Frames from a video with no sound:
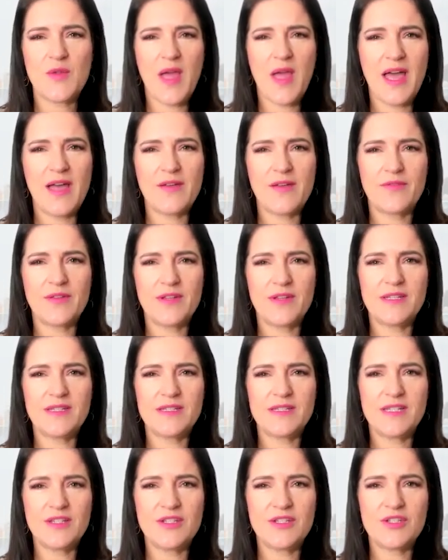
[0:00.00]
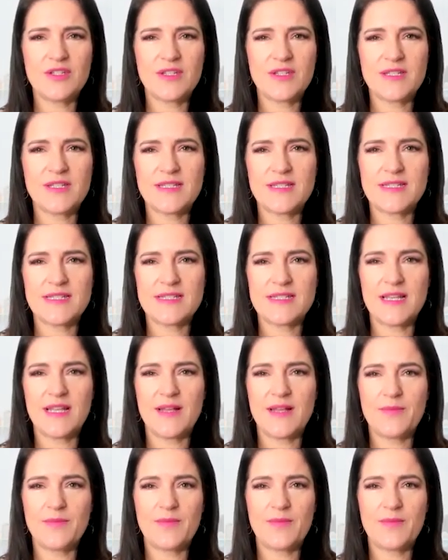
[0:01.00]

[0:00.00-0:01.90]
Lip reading: you have an indigenous